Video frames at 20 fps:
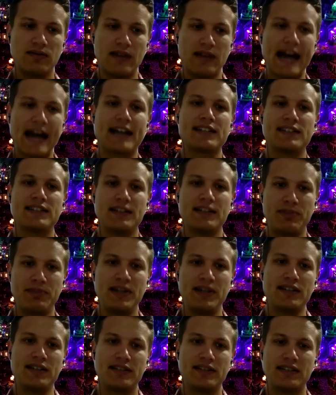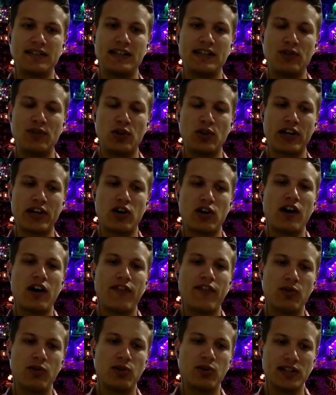accent piece, even though that
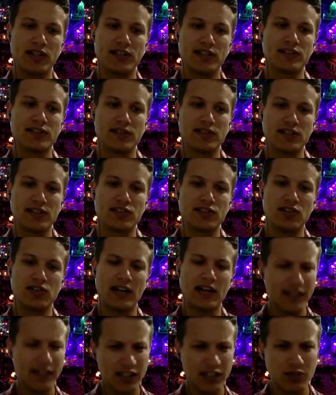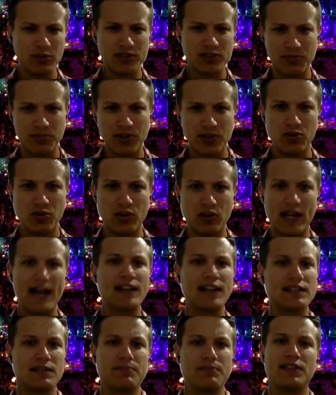coffee one is is good. I think there were some pretty cool
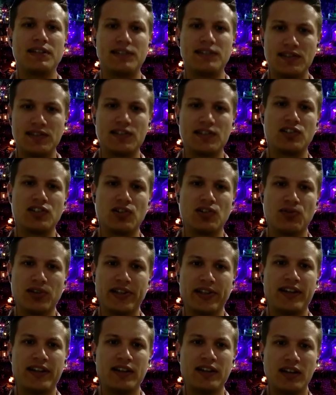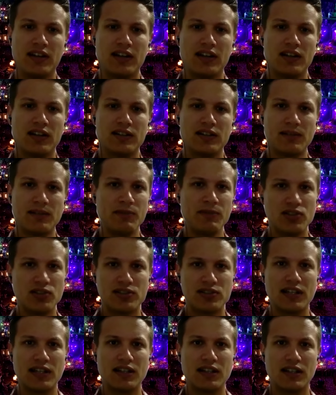accent pieces this year, really. Some
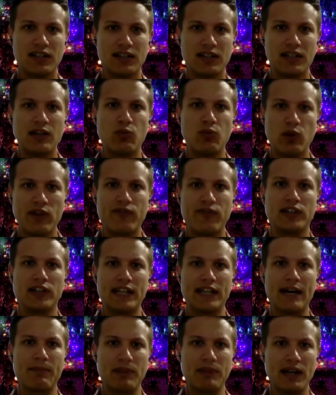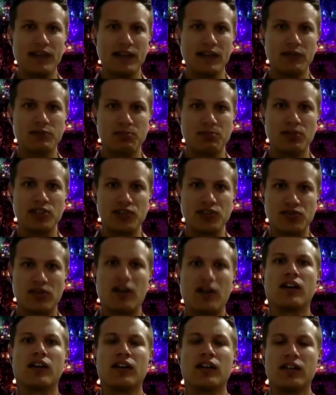years my, they, they whiff on that, but I think it was pretty
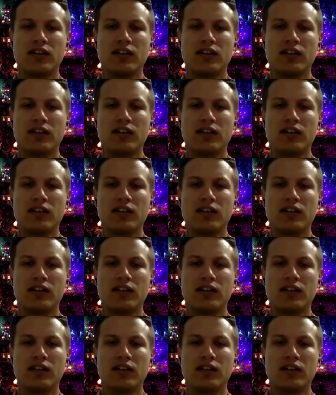strong.